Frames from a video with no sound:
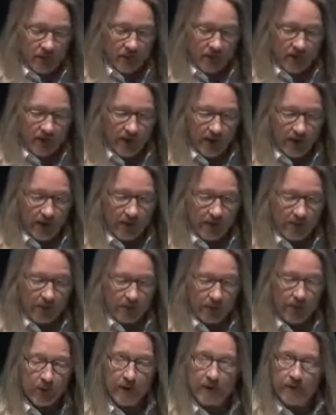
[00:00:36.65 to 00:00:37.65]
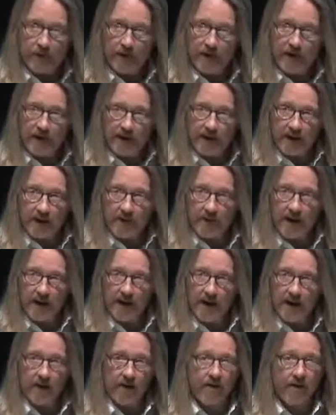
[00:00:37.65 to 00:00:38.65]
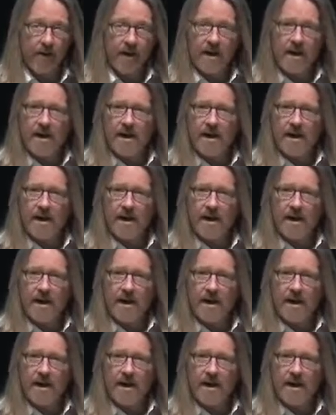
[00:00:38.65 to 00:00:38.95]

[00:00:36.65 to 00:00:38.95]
to improve human health.